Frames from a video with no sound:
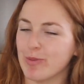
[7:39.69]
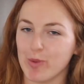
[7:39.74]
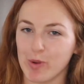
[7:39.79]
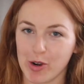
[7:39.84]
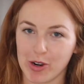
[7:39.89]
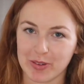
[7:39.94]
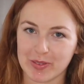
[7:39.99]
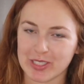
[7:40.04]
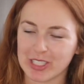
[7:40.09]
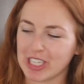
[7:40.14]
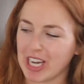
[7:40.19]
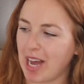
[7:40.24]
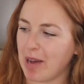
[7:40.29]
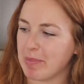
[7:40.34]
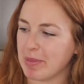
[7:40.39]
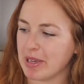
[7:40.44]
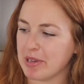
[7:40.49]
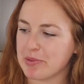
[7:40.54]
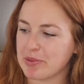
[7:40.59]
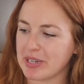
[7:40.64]
more of a
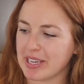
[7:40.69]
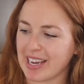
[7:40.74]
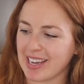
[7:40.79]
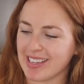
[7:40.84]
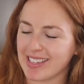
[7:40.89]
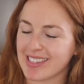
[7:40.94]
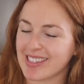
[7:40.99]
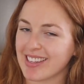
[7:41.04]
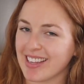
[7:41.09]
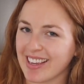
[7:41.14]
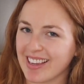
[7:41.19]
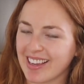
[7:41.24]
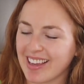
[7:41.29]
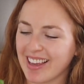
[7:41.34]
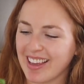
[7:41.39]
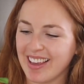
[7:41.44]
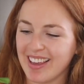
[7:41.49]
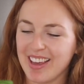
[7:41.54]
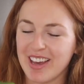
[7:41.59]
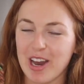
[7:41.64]
chopping. What do you guys think?
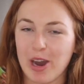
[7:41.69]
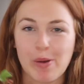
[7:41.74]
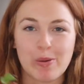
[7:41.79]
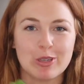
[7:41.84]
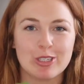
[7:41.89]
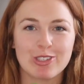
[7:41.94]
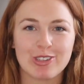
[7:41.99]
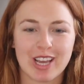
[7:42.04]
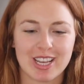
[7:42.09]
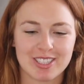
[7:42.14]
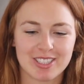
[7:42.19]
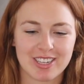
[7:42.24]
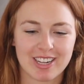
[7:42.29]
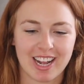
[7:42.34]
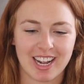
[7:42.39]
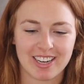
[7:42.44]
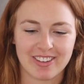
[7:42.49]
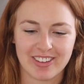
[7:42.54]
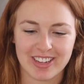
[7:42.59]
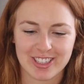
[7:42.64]
I wish you guys could
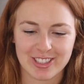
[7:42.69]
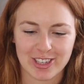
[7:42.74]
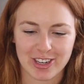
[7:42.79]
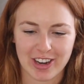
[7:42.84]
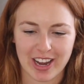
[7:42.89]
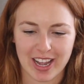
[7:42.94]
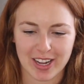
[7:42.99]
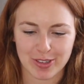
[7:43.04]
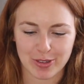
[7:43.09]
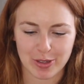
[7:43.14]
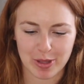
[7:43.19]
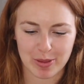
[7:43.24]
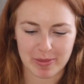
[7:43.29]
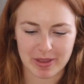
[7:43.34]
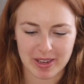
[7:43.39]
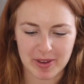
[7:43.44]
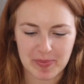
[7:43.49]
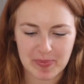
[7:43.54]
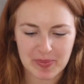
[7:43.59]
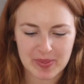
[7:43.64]
kind of interact with
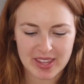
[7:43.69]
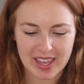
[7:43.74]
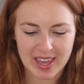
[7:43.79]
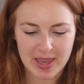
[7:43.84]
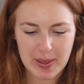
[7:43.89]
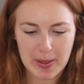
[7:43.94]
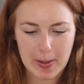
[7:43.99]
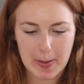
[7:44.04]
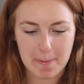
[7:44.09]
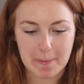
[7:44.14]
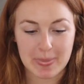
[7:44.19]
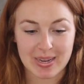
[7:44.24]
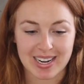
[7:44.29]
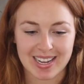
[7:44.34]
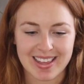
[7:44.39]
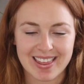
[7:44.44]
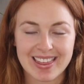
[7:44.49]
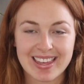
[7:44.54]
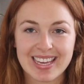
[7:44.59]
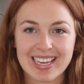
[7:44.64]
me. But
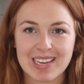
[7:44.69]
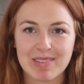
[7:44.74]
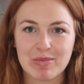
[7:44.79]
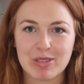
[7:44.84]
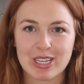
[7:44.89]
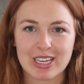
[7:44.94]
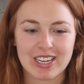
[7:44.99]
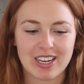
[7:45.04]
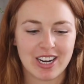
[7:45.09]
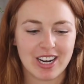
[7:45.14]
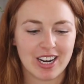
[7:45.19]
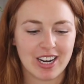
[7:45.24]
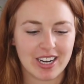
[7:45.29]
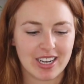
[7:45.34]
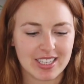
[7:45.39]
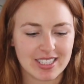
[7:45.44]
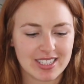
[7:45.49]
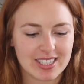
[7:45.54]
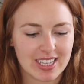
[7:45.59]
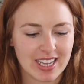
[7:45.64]
I think I'm gonna
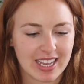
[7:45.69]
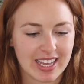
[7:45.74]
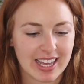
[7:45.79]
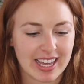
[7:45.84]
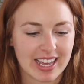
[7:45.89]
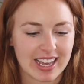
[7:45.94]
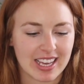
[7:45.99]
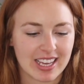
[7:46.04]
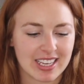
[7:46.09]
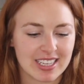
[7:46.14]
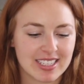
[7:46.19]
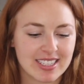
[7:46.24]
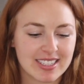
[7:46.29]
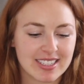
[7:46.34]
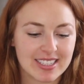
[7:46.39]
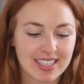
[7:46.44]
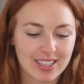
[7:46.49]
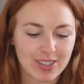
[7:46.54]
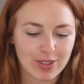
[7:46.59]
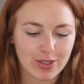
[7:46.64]
cut a
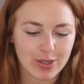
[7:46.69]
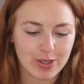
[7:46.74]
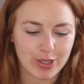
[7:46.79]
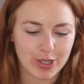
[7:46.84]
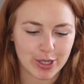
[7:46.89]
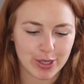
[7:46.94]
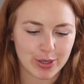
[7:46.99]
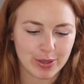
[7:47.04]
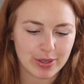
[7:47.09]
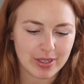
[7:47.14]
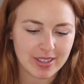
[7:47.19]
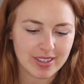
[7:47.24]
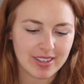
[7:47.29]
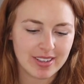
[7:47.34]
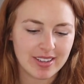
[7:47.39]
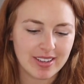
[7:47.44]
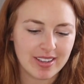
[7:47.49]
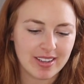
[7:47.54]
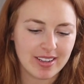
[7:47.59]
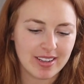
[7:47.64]
single node.
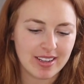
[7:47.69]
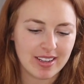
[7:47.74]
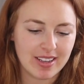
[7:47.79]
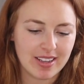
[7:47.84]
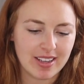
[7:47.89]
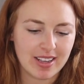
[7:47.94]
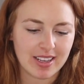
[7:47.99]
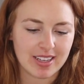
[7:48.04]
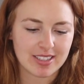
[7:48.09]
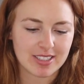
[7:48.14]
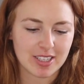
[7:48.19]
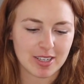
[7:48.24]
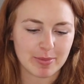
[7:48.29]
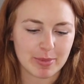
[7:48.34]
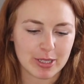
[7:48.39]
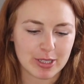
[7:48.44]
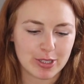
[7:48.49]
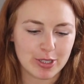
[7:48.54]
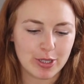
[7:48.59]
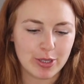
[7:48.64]
It's gonna
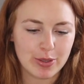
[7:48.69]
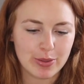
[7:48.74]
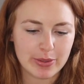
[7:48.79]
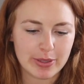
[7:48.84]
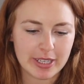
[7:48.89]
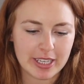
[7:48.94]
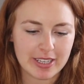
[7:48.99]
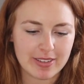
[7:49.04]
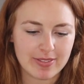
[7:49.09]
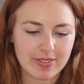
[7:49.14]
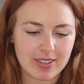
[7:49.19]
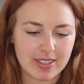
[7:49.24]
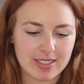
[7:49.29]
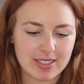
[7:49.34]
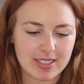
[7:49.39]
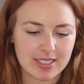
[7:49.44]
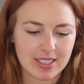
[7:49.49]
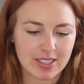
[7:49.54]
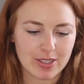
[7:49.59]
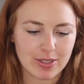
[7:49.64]
be 2-leaf
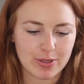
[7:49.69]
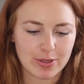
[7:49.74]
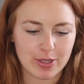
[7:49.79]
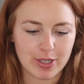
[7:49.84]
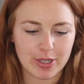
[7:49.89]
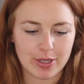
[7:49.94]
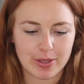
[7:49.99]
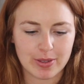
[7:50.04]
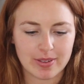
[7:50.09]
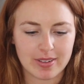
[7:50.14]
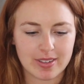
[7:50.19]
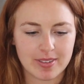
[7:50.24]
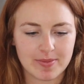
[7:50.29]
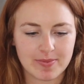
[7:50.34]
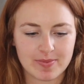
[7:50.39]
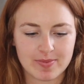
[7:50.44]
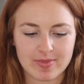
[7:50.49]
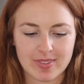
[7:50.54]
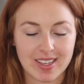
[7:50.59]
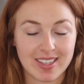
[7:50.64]
single node
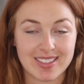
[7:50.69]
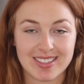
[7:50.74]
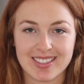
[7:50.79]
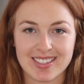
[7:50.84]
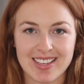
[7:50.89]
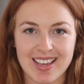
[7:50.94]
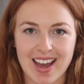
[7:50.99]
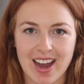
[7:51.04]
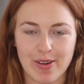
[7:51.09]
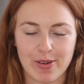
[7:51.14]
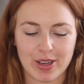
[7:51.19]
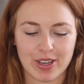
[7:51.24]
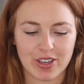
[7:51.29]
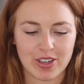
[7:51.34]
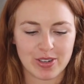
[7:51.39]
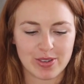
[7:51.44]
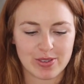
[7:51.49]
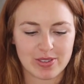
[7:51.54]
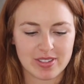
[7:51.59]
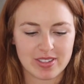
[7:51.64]
and see how it
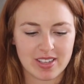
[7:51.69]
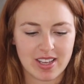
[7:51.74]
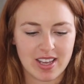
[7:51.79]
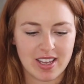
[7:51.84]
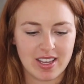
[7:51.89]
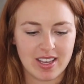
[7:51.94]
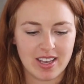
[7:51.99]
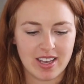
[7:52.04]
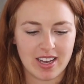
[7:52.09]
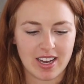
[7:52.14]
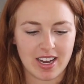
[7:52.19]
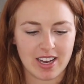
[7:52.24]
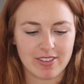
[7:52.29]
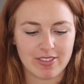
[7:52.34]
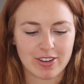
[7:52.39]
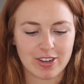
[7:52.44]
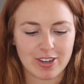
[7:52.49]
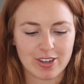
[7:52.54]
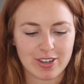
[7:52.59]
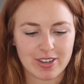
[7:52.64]
goes.
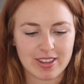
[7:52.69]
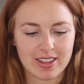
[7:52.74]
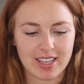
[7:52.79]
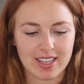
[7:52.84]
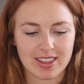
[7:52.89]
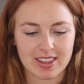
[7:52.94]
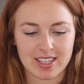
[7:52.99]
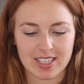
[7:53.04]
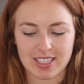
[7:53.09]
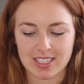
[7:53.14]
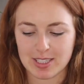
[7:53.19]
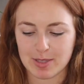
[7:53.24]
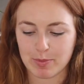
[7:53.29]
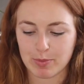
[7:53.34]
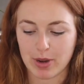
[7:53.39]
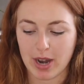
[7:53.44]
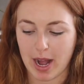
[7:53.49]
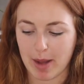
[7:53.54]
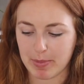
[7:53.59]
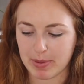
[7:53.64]
I've heard that these
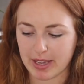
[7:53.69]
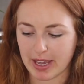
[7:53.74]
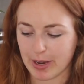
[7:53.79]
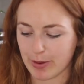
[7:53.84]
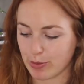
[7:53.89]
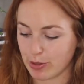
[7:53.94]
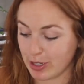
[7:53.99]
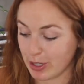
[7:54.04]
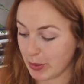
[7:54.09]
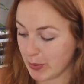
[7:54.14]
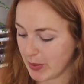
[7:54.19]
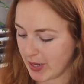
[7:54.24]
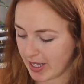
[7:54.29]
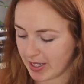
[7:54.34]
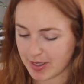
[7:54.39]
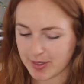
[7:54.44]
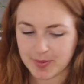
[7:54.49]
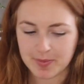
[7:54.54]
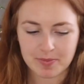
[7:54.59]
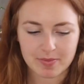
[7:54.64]
propagate really
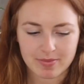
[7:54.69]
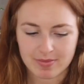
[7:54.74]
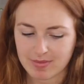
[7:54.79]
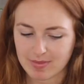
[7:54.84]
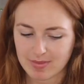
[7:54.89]
well.